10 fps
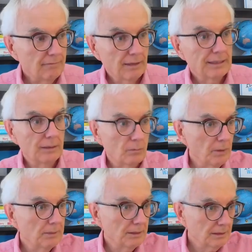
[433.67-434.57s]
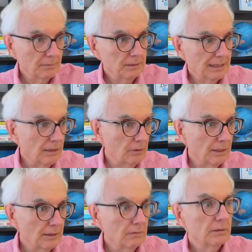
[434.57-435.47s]
then finally a woman coming out
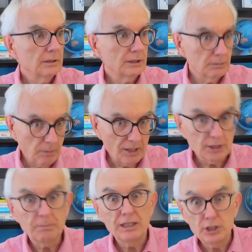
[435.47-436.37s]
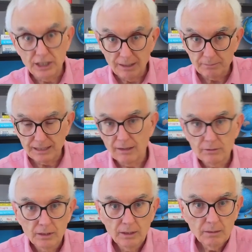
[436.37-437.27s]
and spots me. She comes
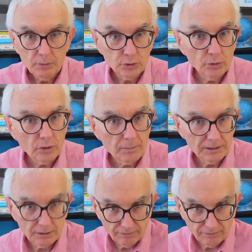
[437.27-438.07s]
down, bonjour, comment ça